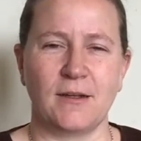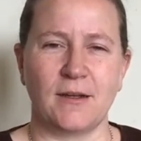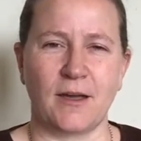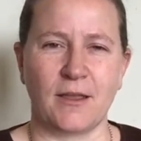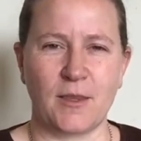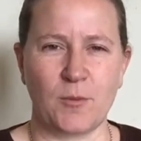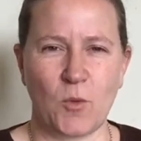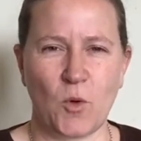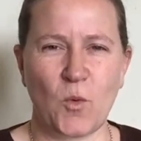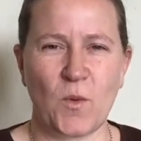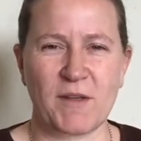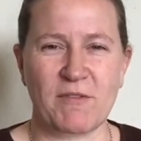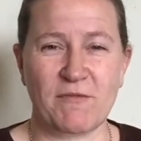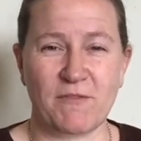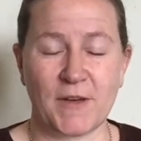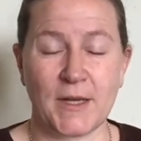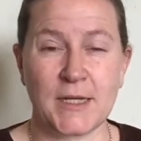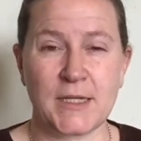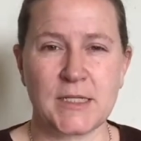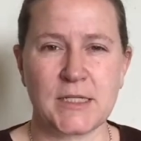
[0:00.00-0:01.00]
And the more we
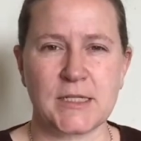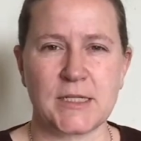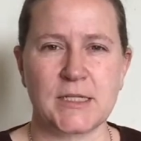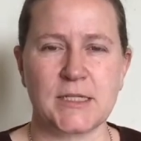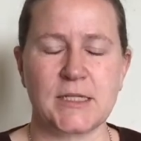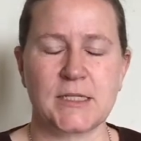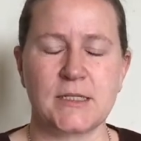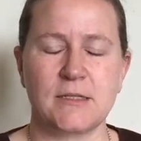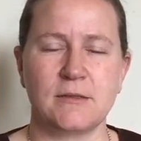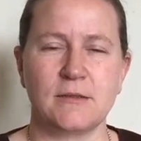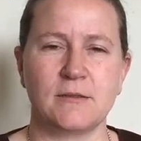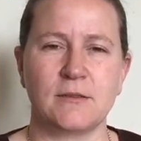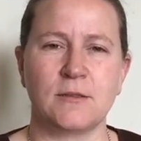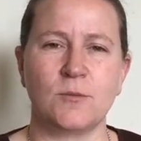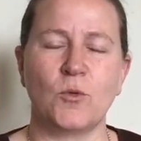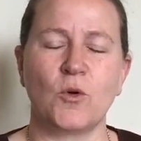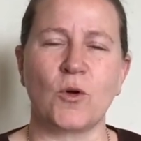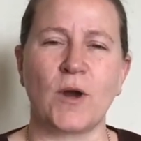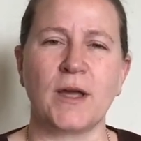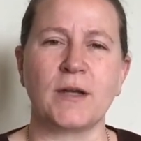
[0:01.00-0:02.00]
fight it, the
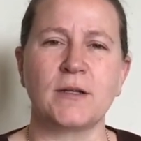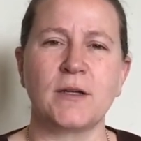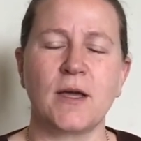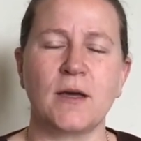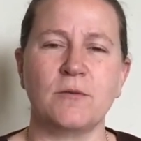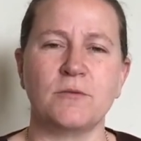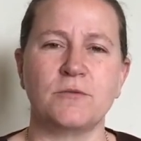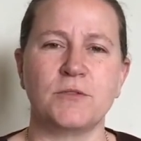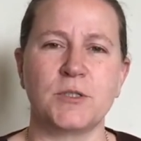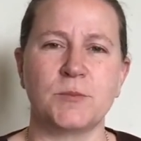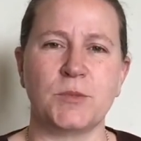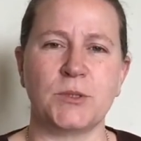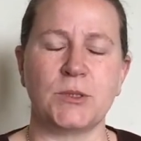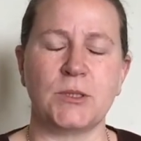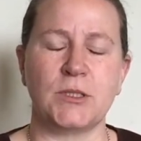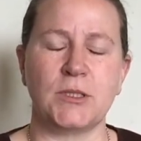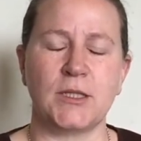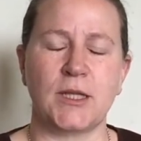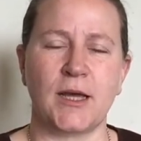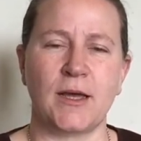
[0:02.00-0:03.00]
more
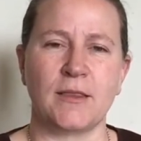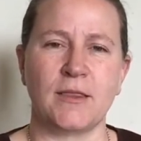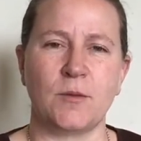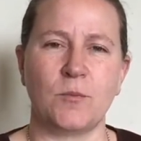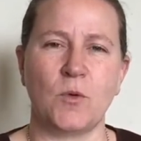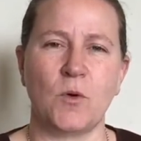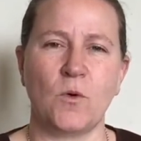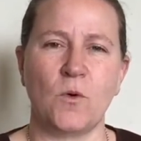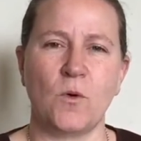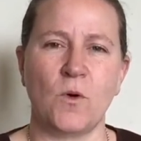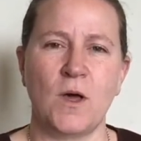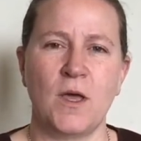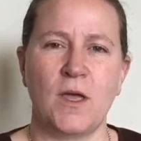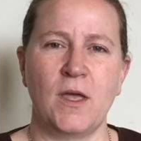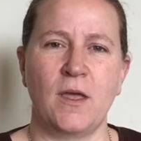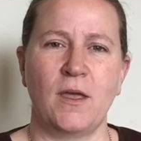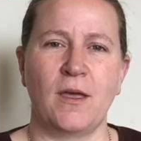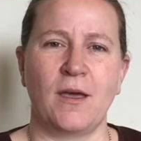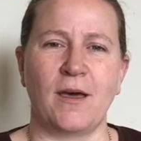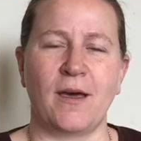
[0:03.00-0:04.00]
uncomfortable and the more
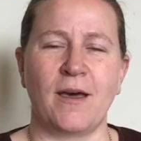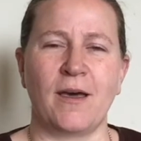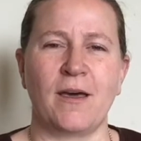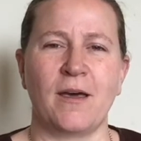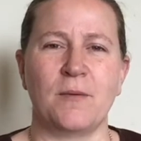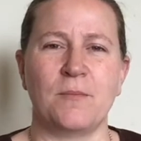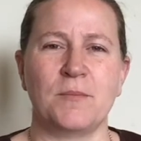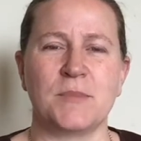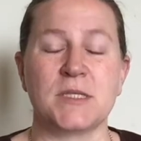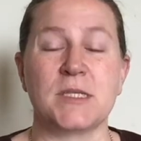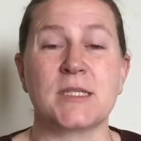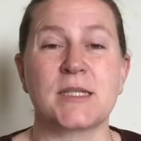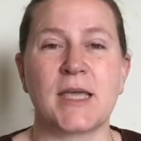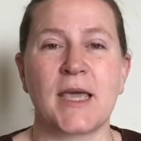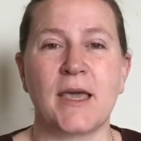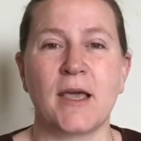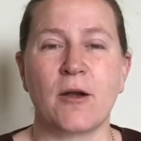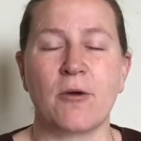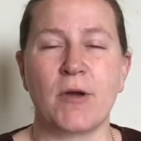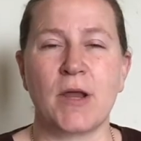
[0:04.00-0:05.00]

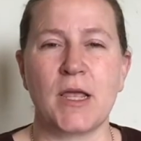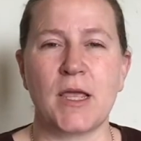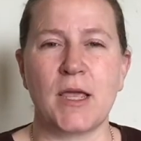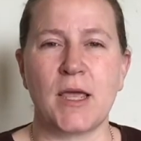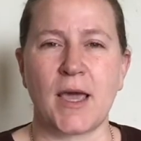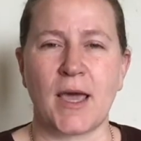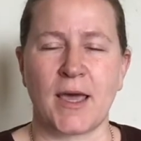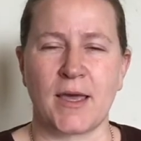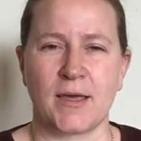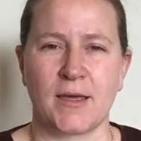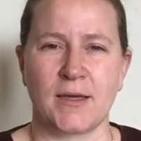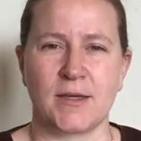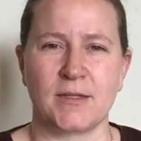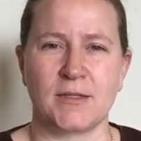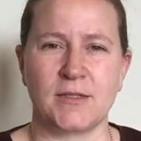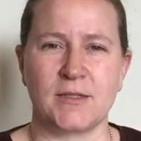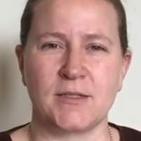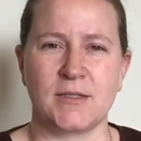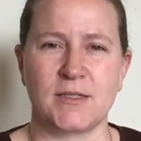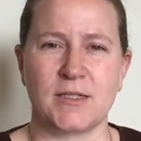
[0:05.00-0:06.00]
scary
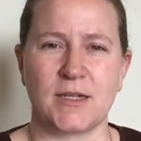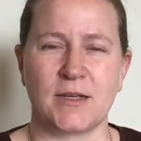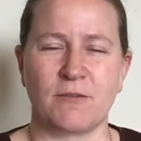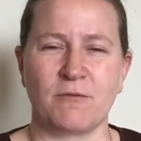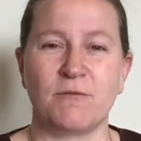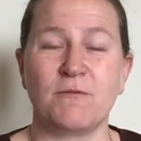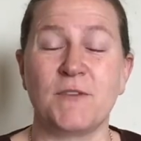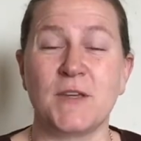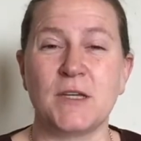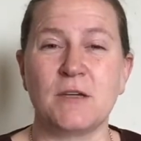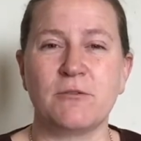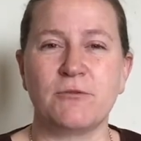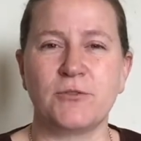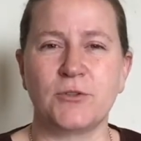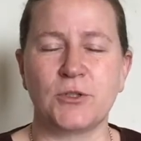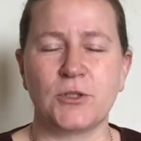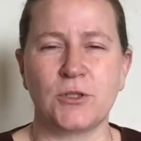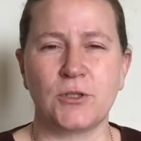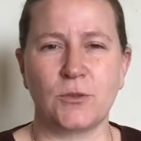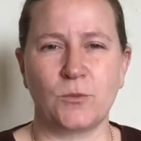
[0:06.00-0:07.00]
and
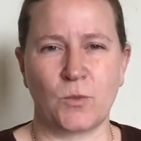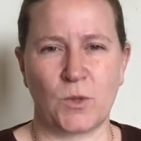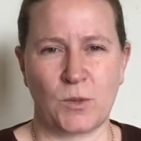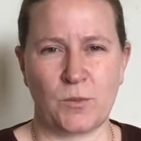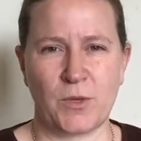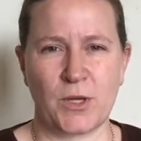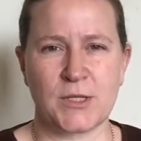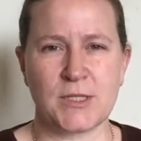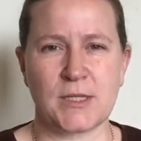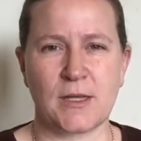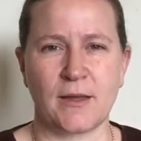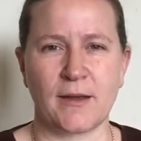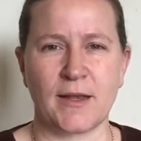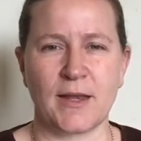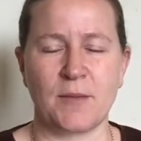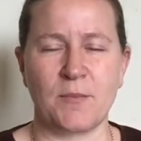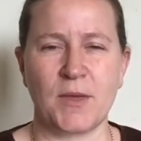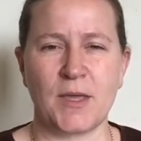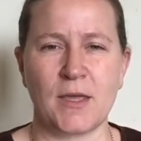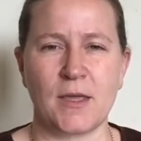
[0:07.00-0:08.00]
fearful we'll most
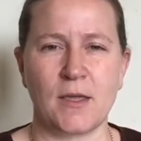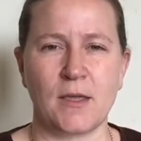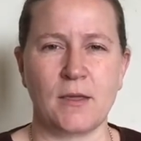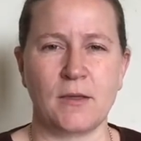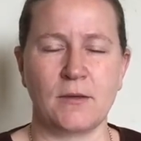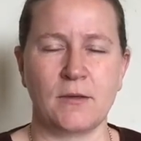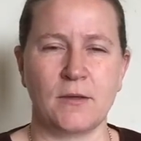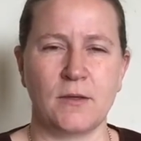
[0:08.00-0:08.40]
likely be.